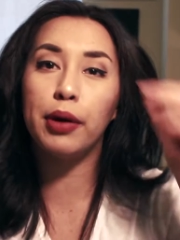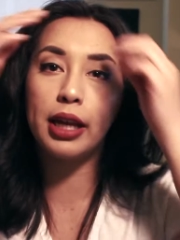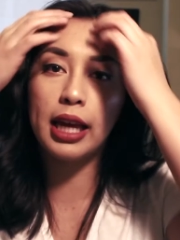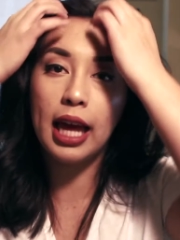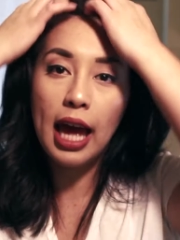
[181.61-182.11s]

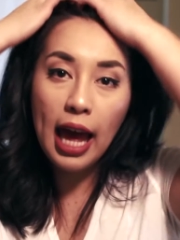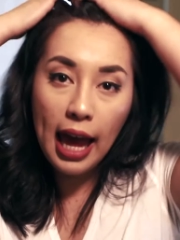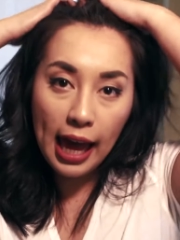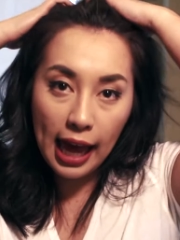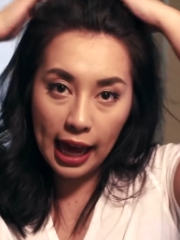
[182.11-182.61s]
putting
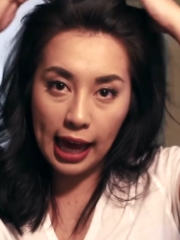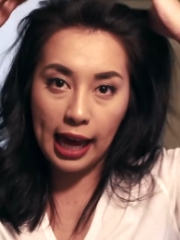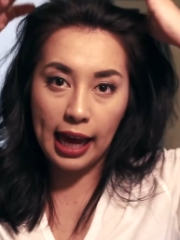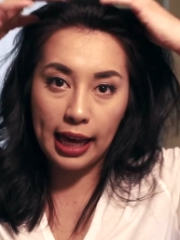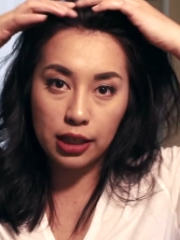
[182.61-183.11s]

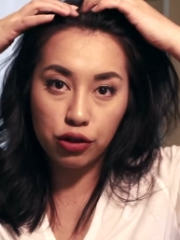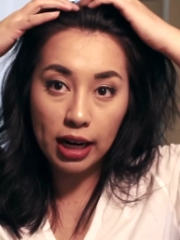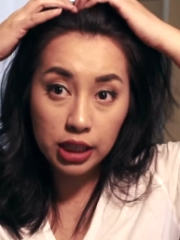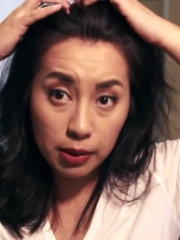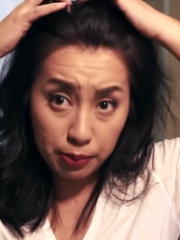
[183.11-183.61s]
a dry
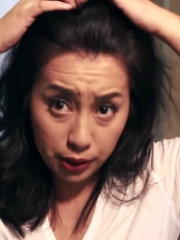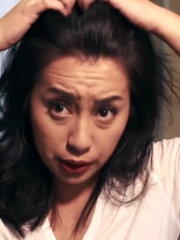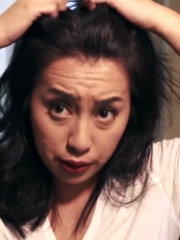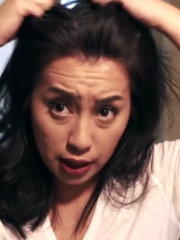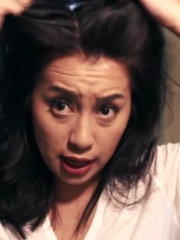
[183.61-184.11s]

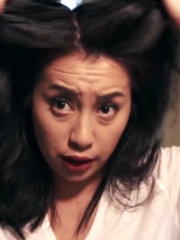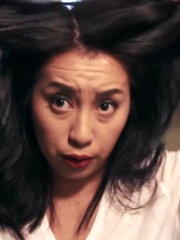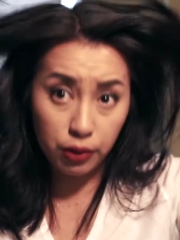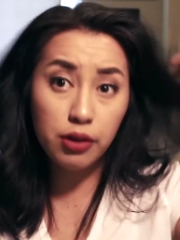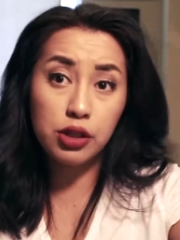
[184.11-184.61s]
shampoo in the
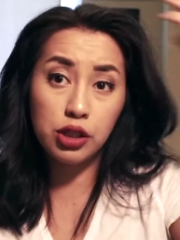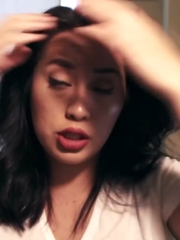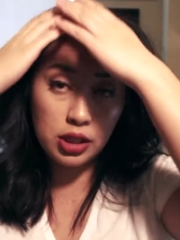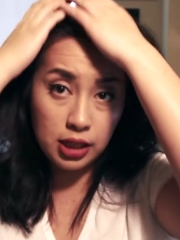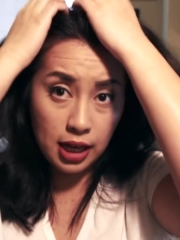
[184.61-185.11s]
roots
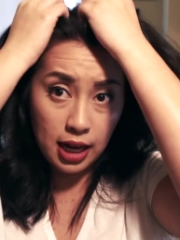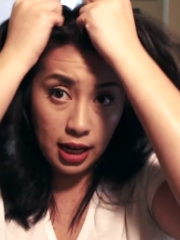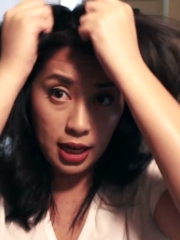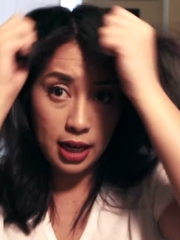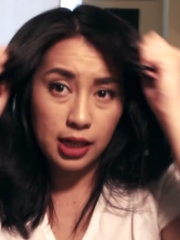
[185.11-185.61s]
just to kind
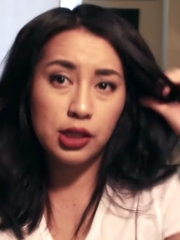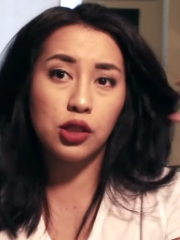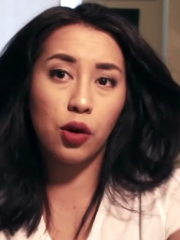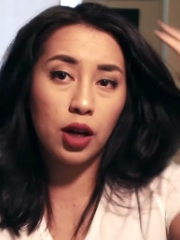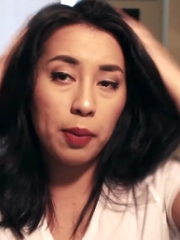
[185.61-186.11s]
of
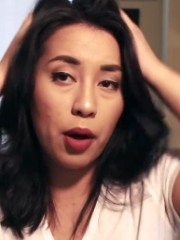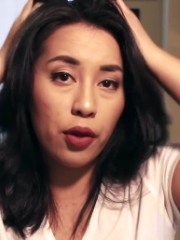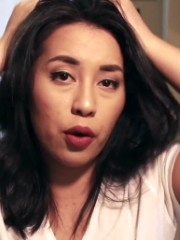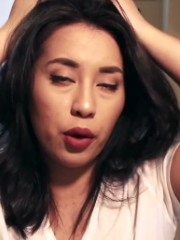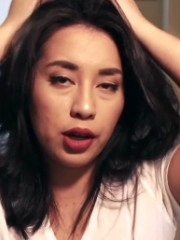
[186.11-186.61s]
soak up all
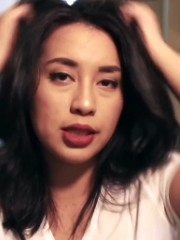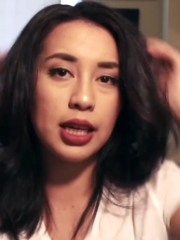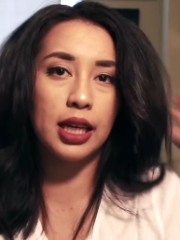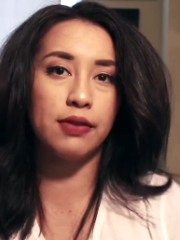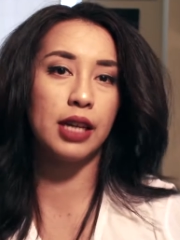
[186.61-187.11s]
the oils
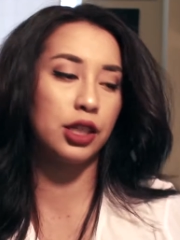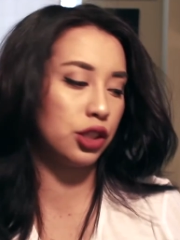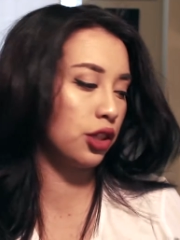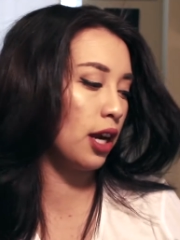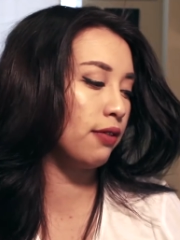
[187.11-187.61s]
and give
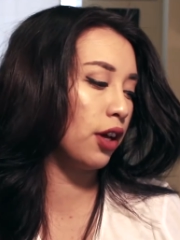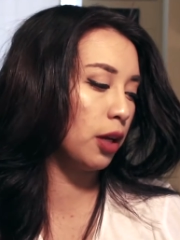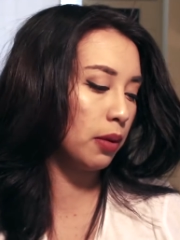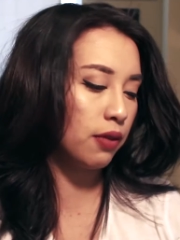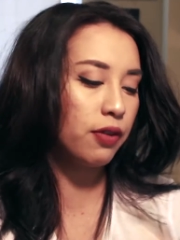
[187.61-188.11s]
texture and
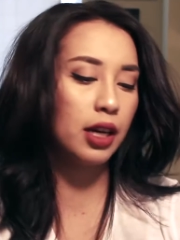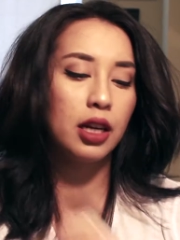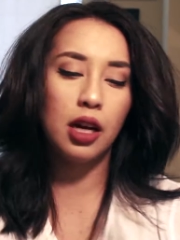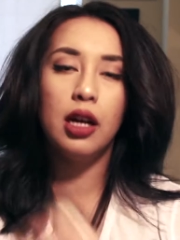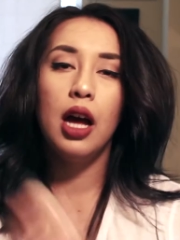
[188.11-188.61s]
volume on the front,
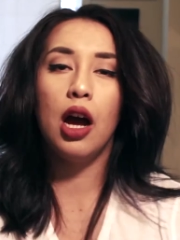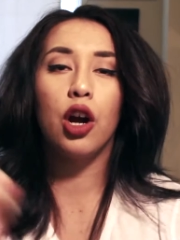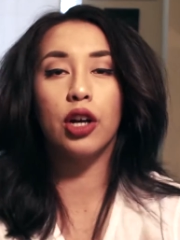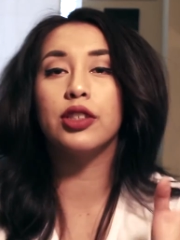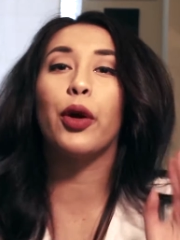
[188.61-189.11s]

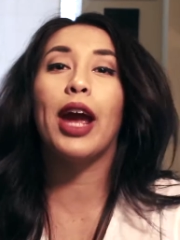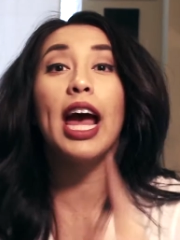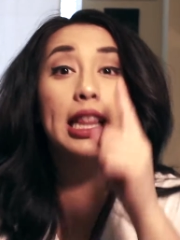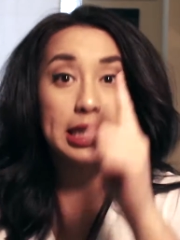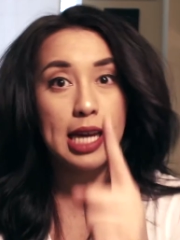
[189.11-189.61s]
or sorry,
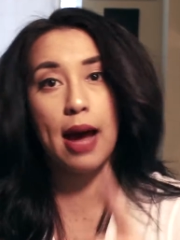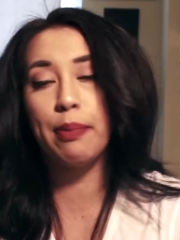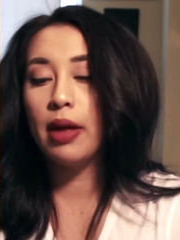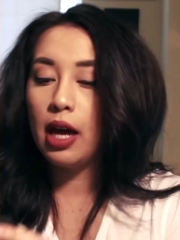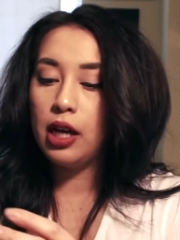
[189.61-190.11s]
at the top.
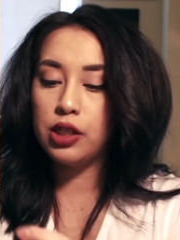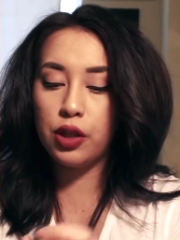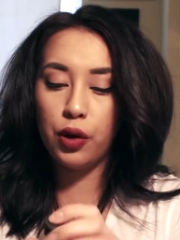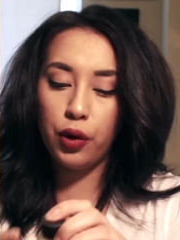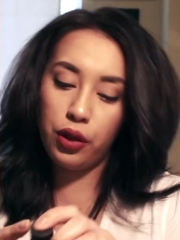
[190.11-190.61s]

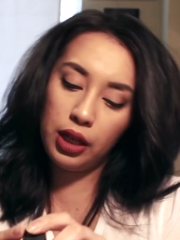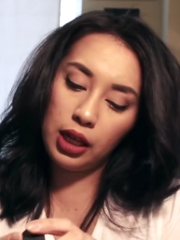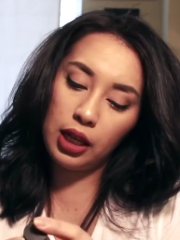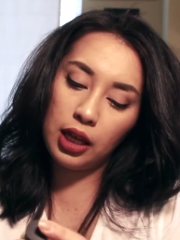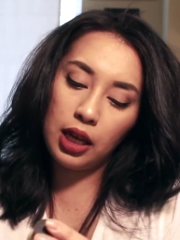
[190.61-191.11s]
So
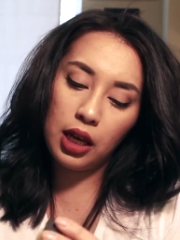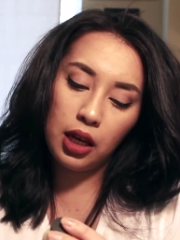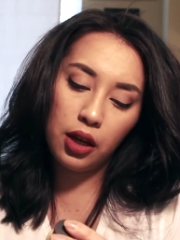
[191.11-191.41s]
the